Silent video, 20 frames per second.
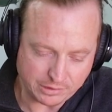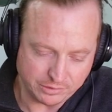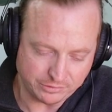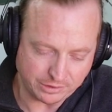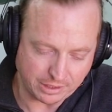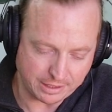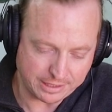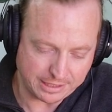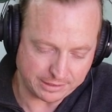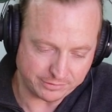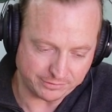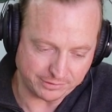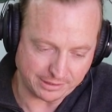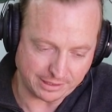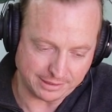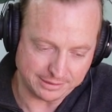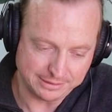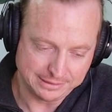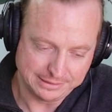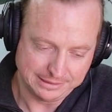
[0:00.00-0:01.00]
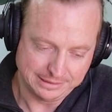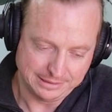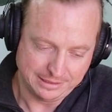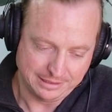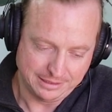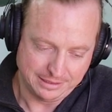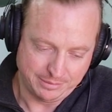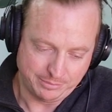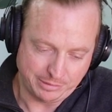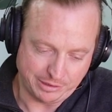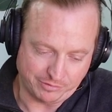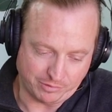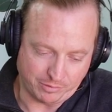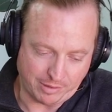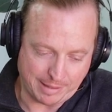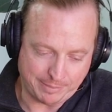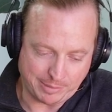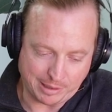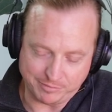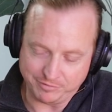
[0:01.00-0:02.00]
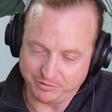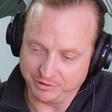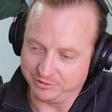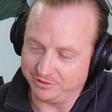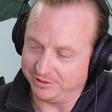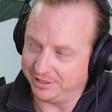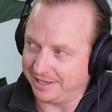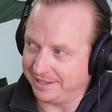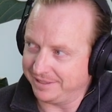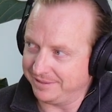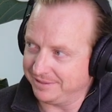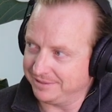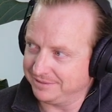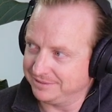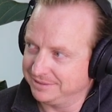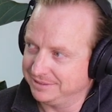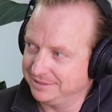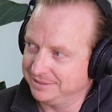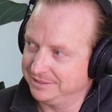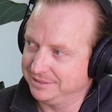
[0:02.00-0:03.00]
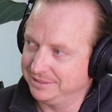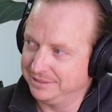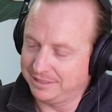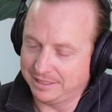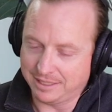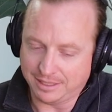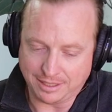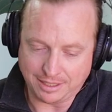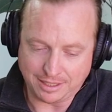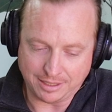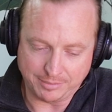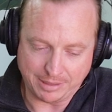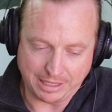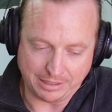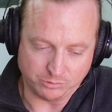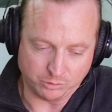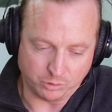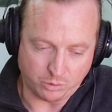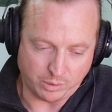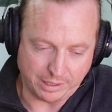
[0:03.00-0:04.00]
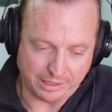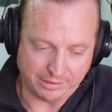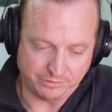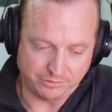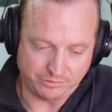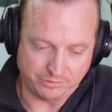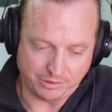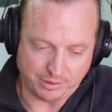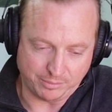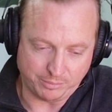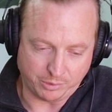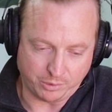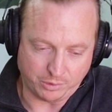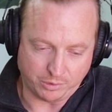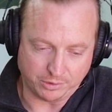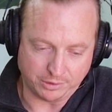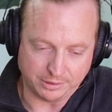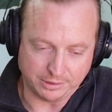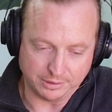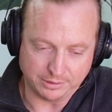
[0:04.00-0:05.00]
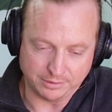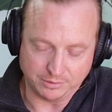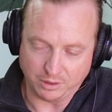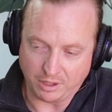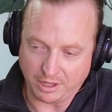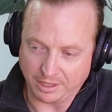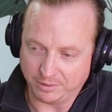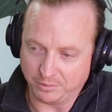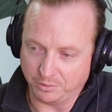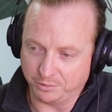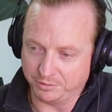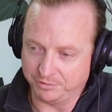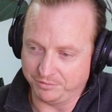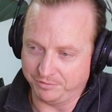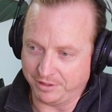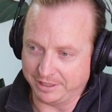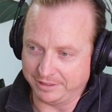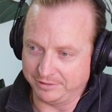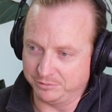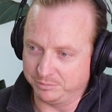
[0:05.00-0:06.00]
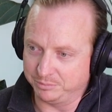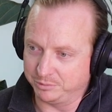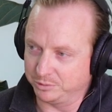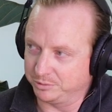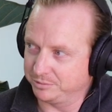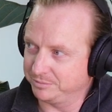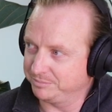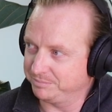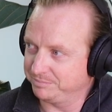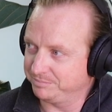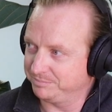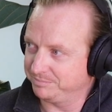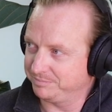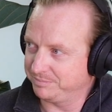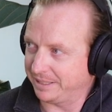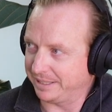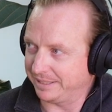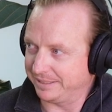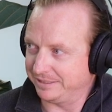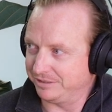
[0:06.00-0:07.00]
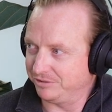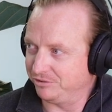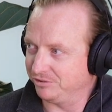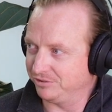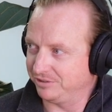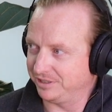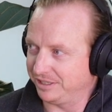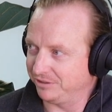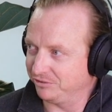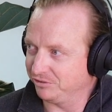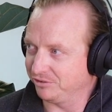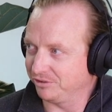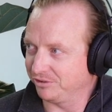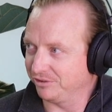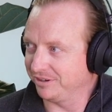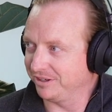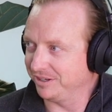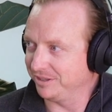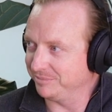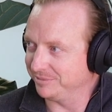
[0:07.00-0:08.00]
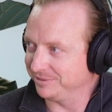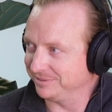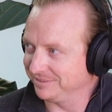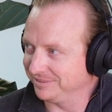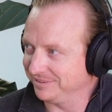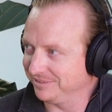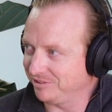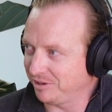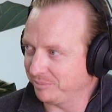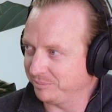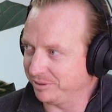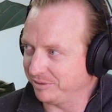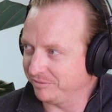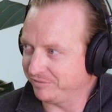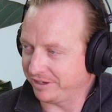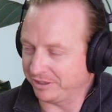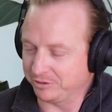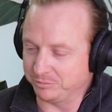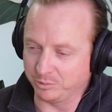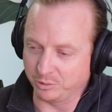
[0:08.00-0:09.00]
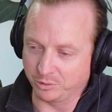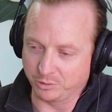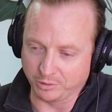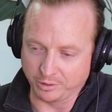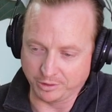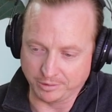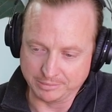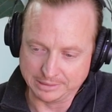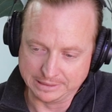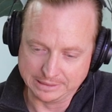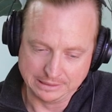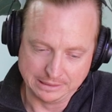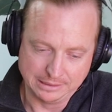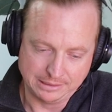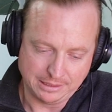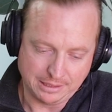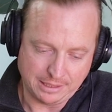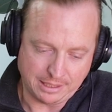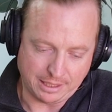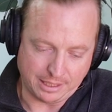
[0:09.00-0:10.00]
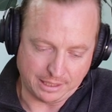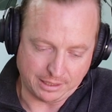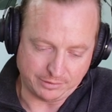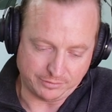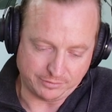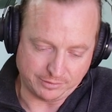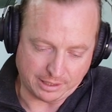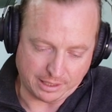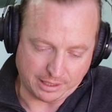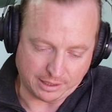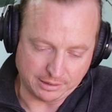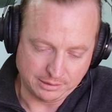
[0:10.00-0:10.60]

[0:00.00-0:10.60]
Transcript: So that's a bit of a wrap up for today then. As always, jump on, like all the Facebook page and the Instagram, and jump in the Facebook group, and